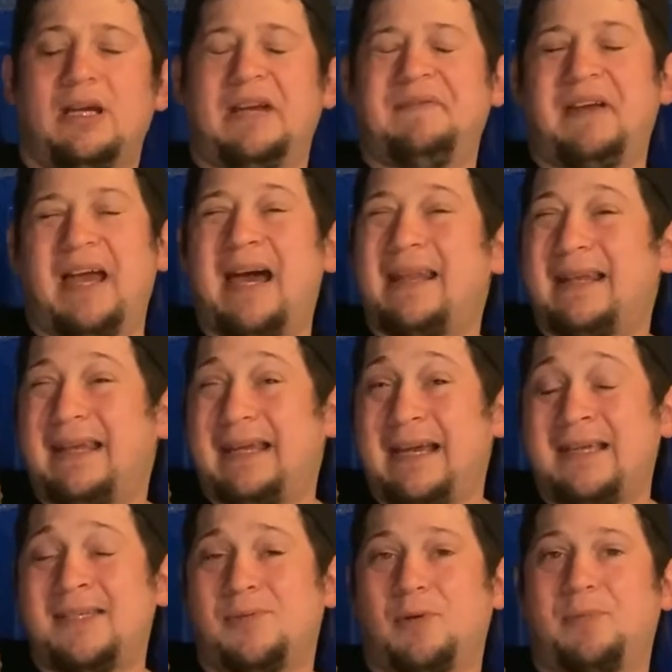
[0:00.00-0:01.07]
If I had to
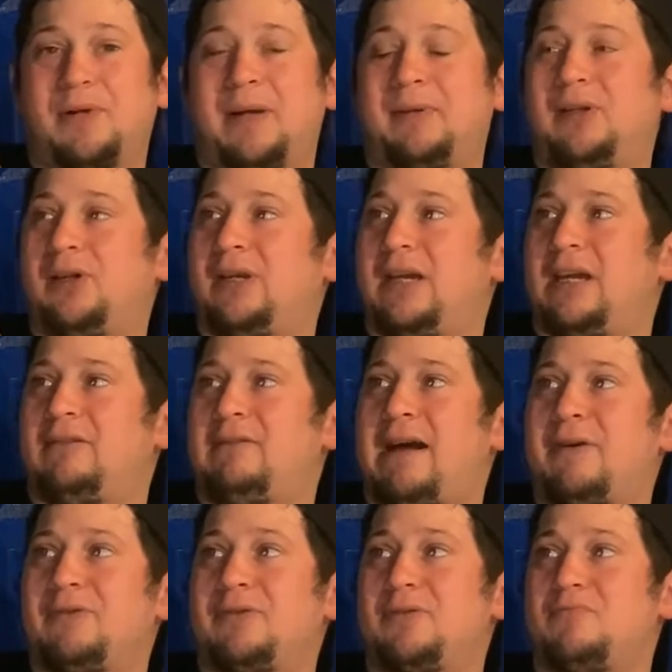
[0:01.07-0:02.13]
guess, we're probably looking
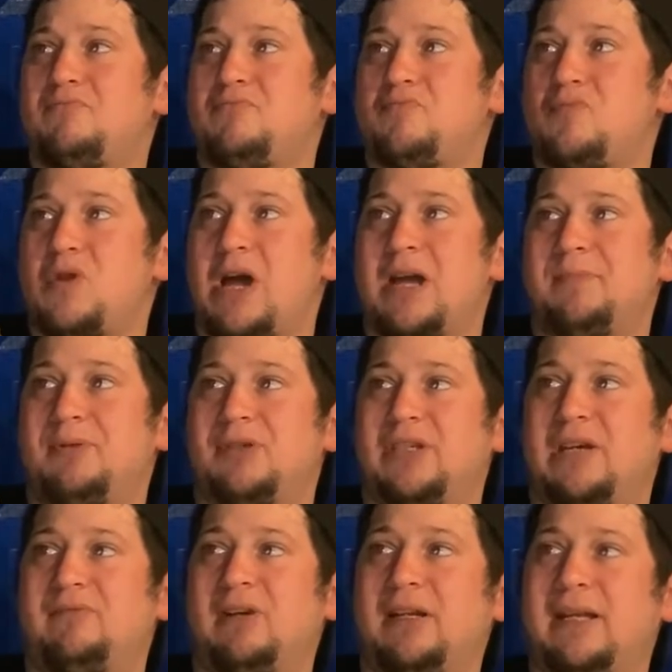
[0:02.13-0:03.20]
around
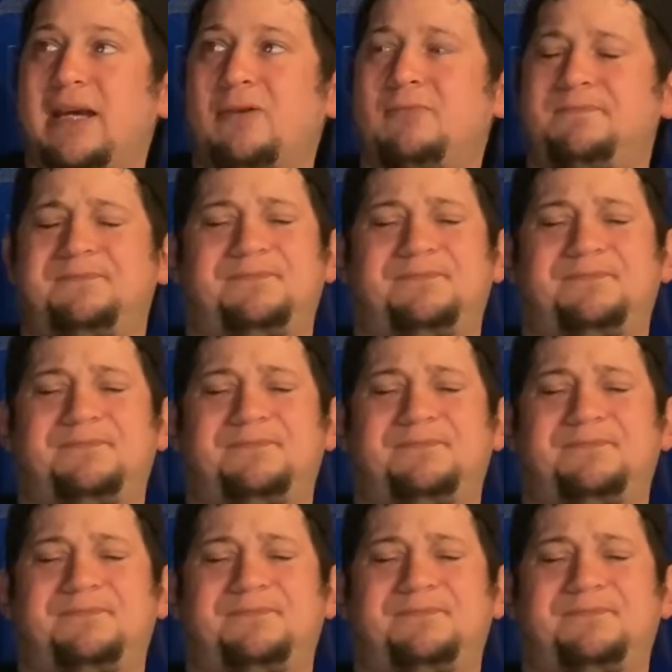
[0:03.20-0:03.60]
9% right now.